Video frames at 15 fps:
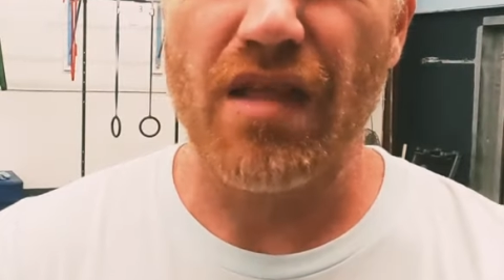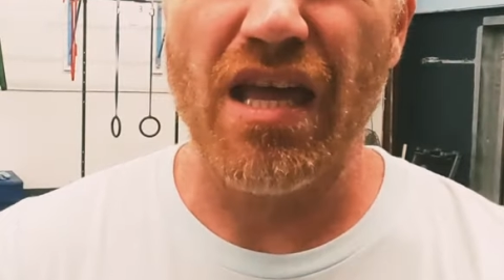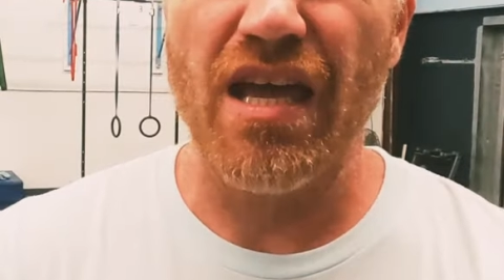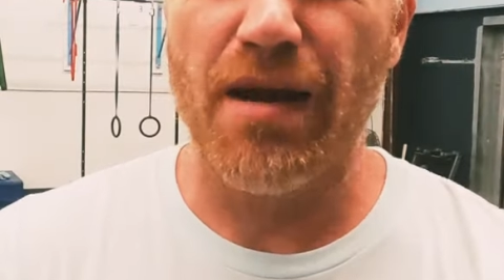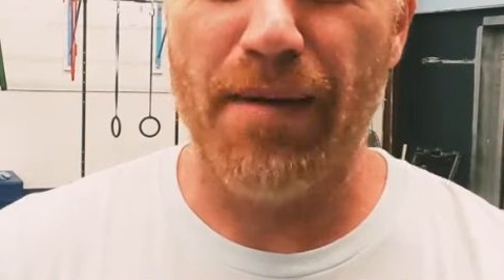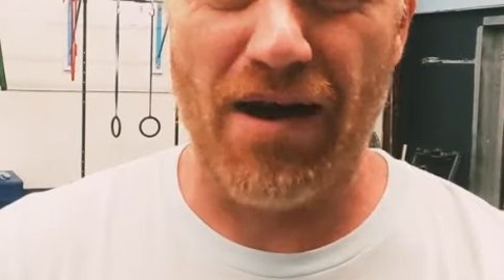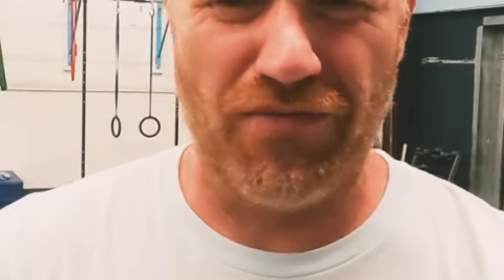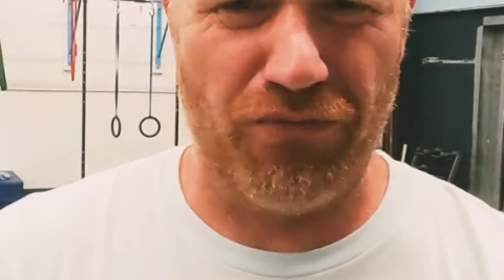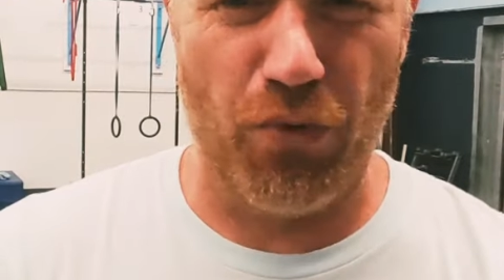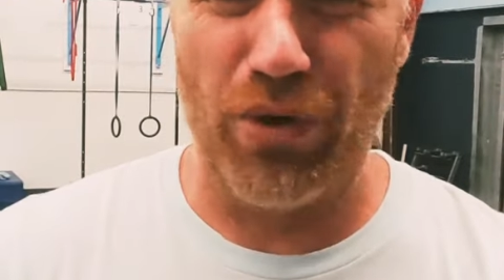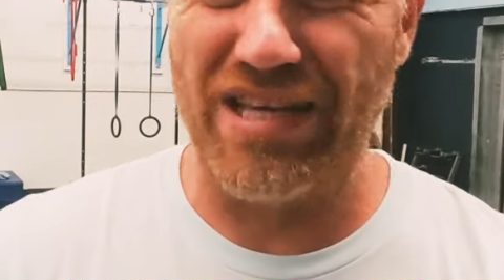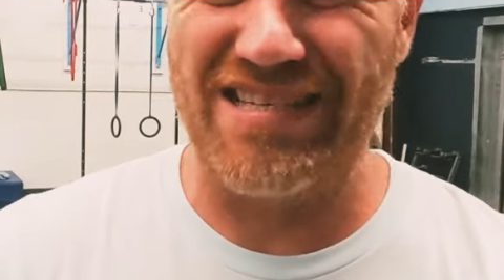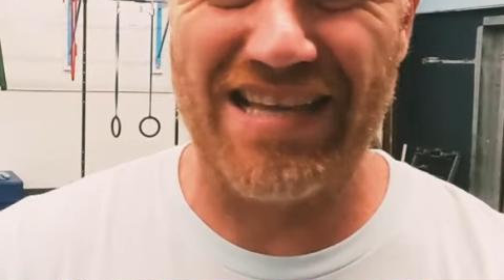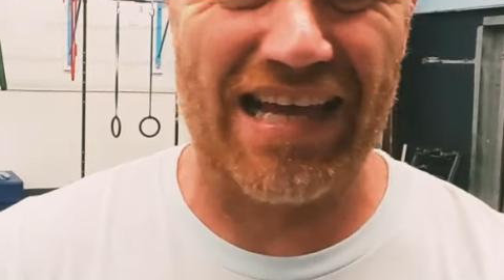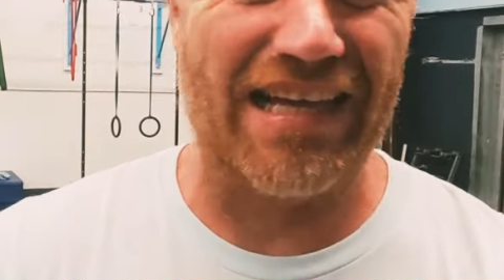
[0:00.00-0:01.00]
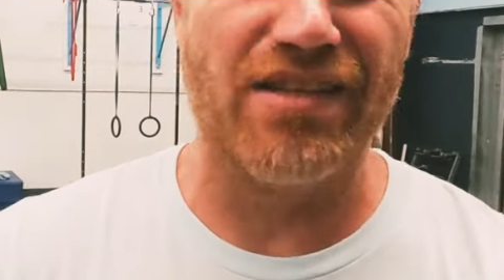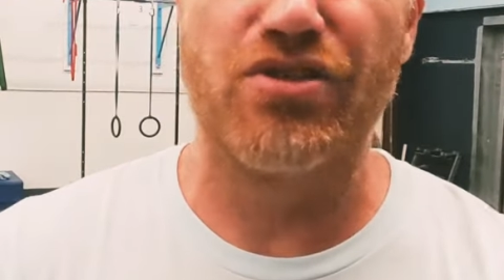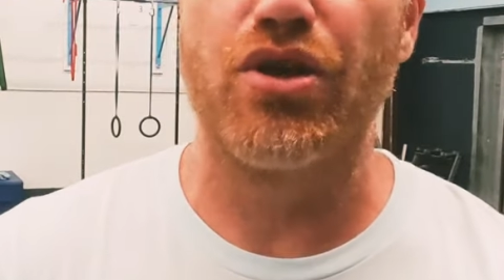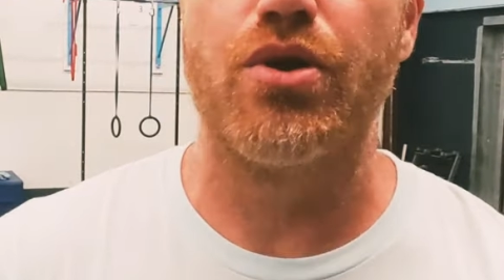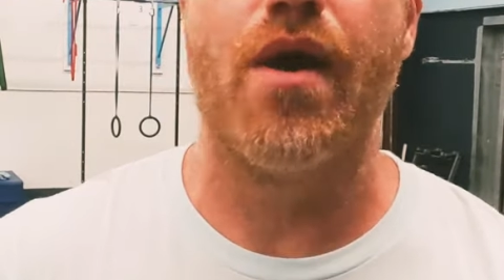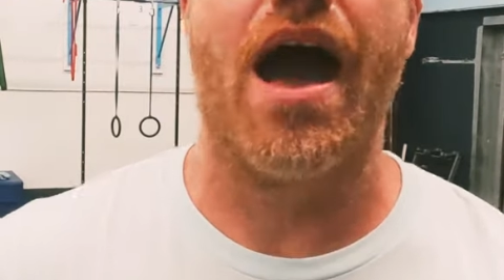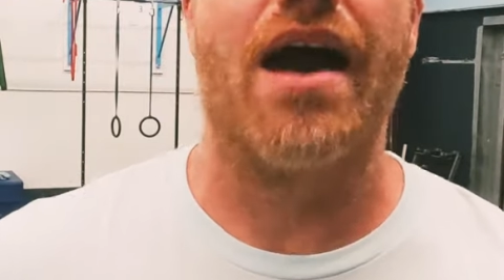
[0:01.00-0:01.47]
in about 40 seconds
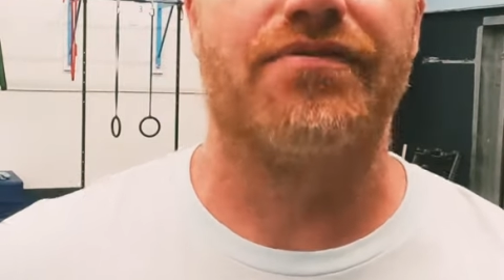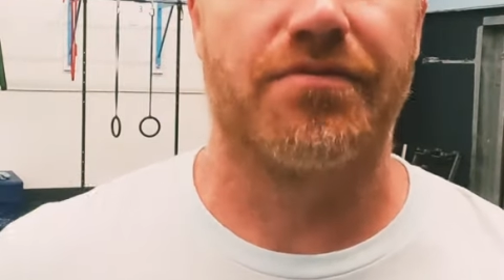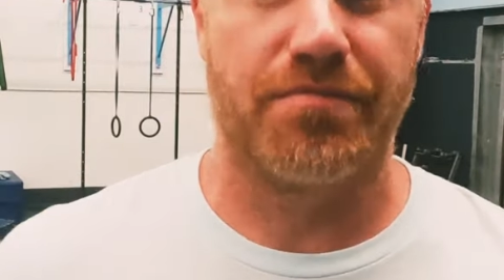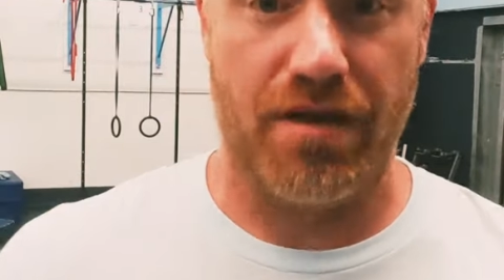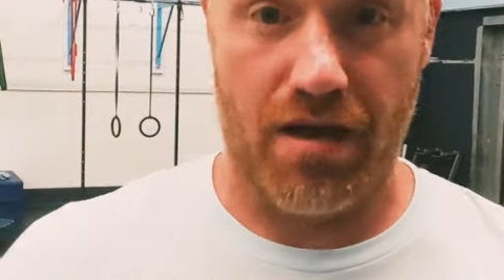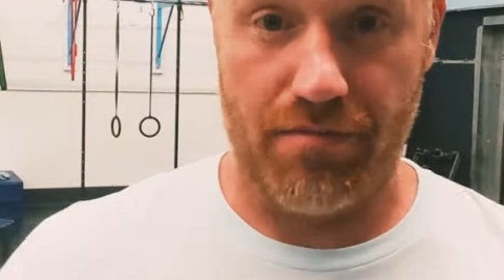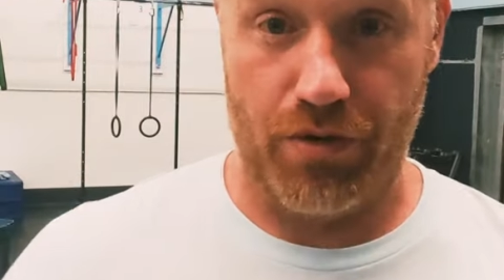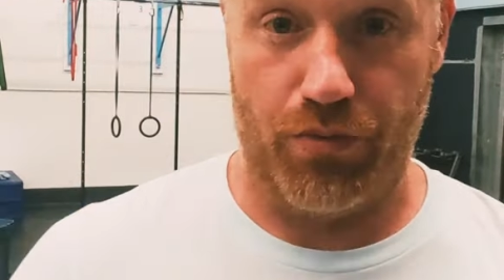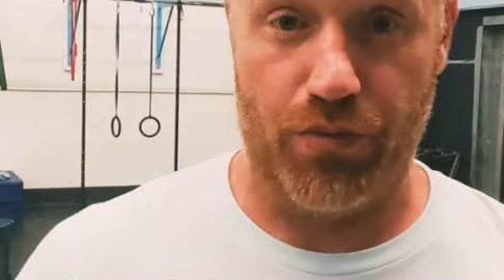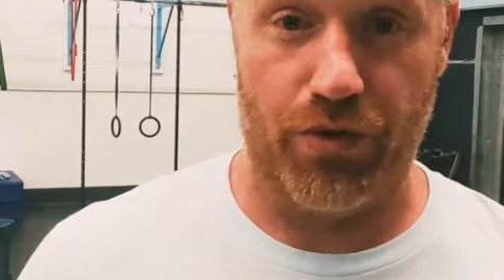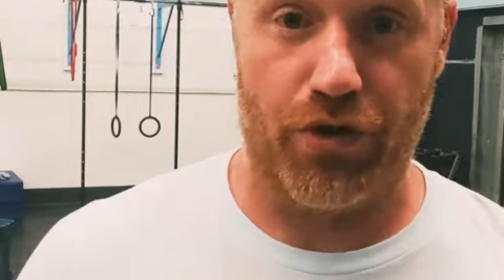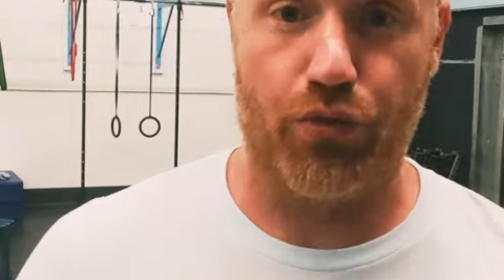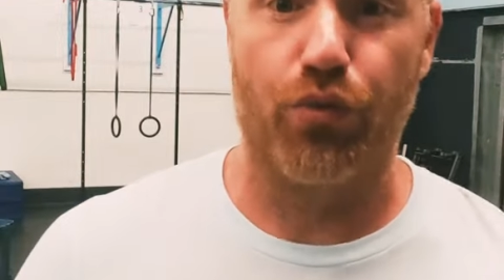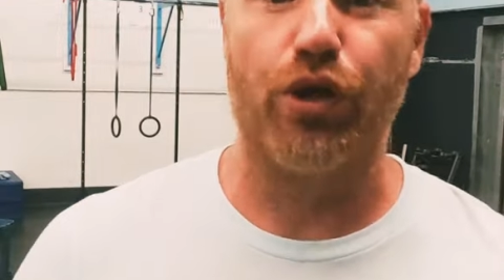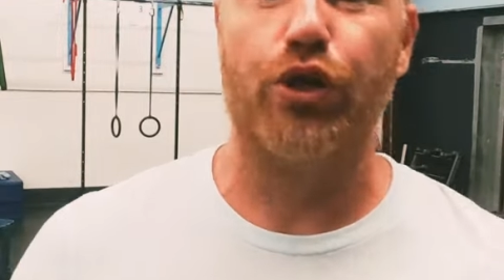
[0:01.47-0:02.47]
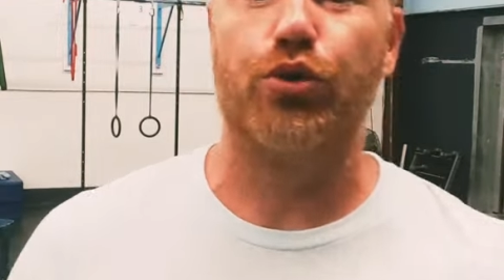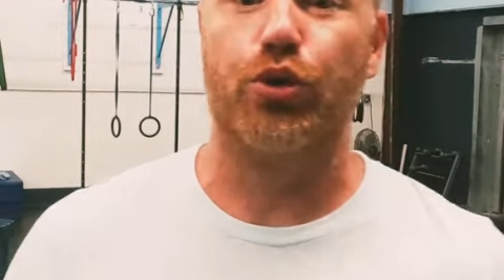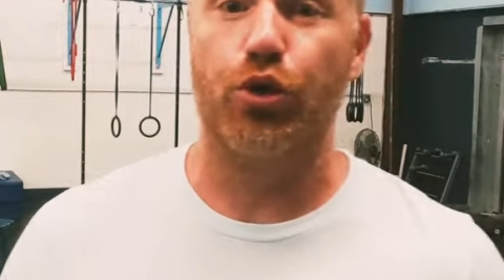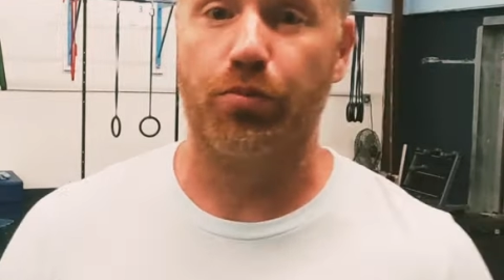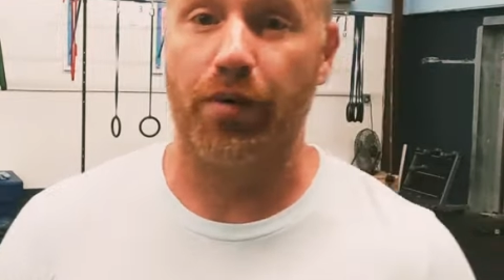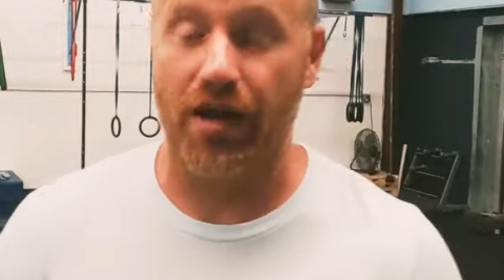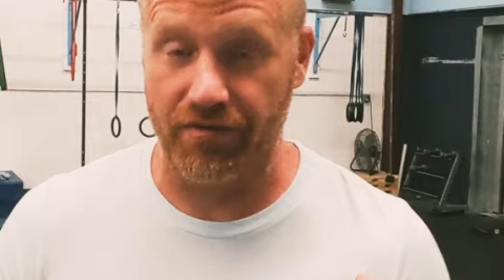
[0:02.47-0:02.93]
so you have some time to re
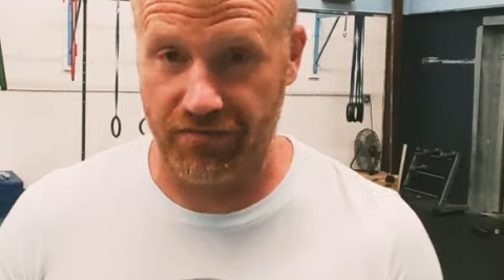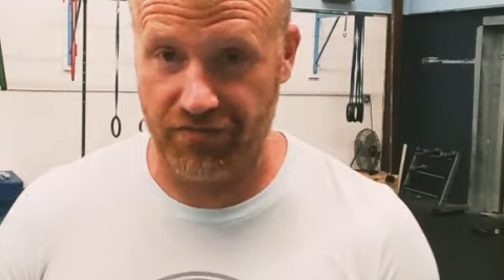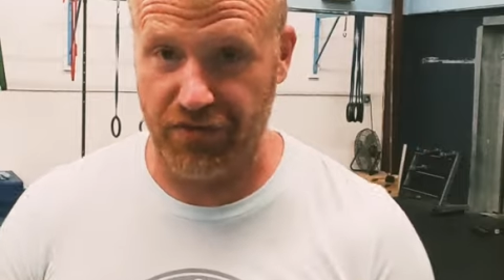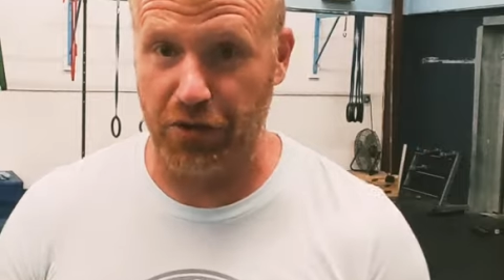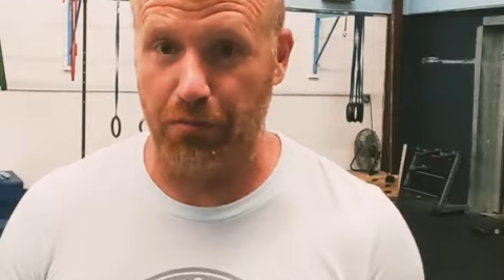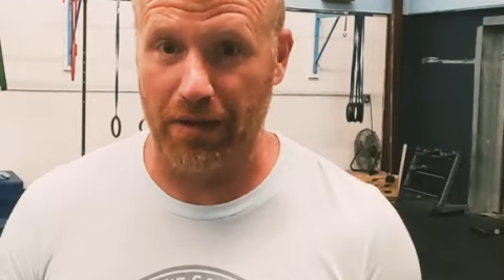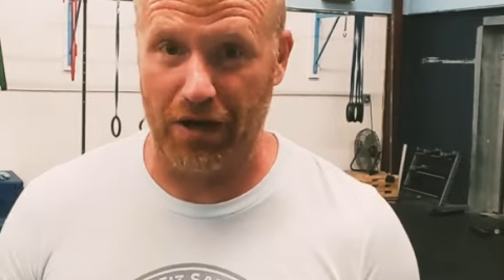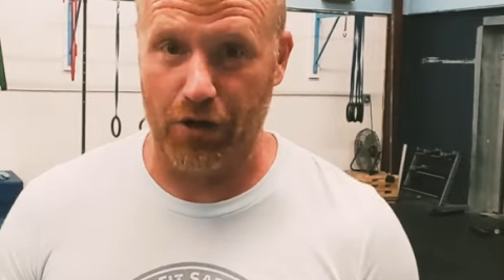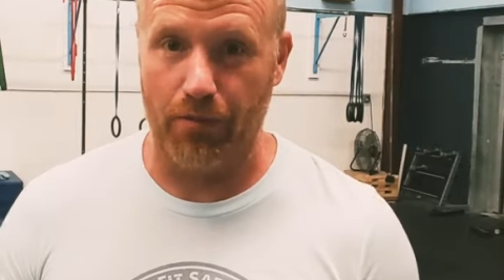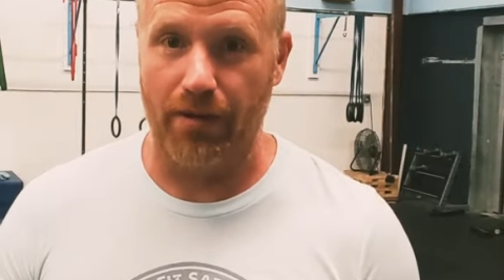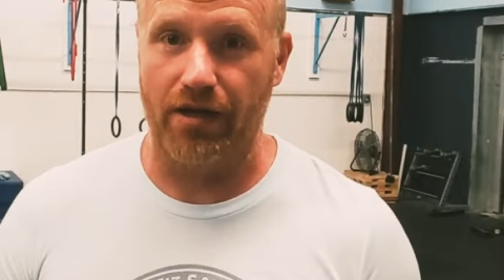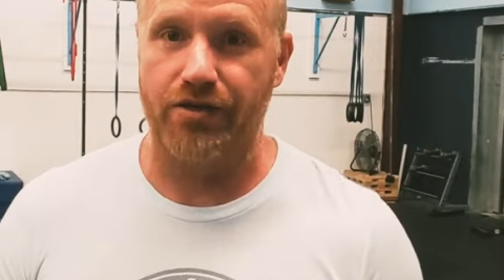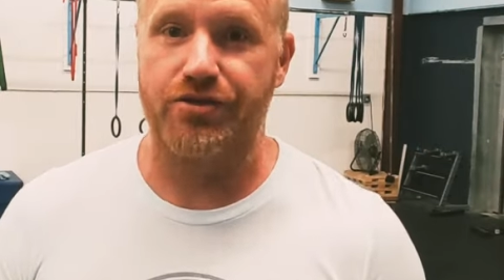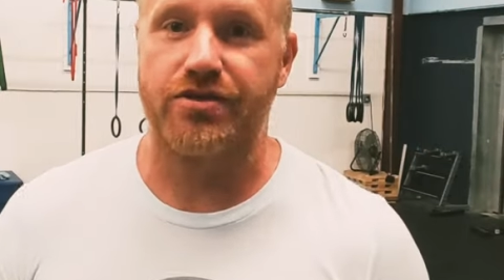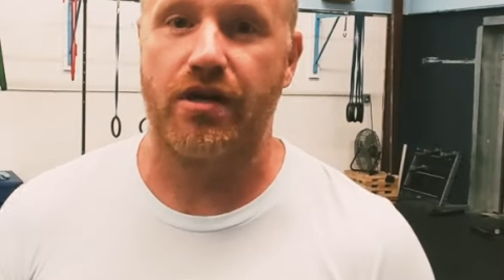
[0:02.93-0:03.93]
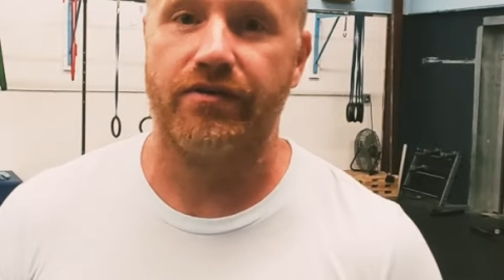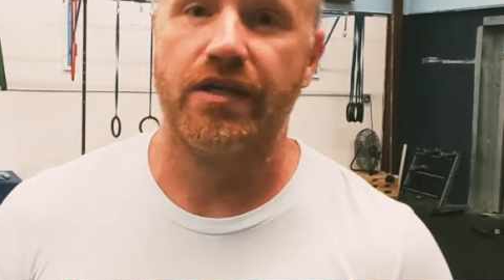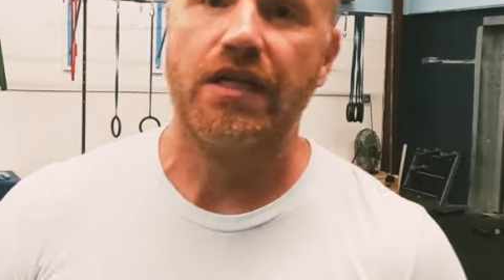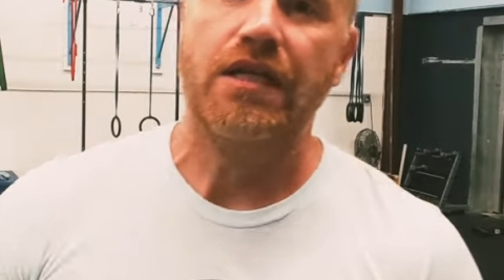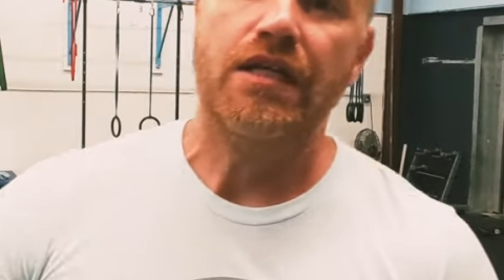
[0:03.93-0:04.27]
regroup and feel better about yourself.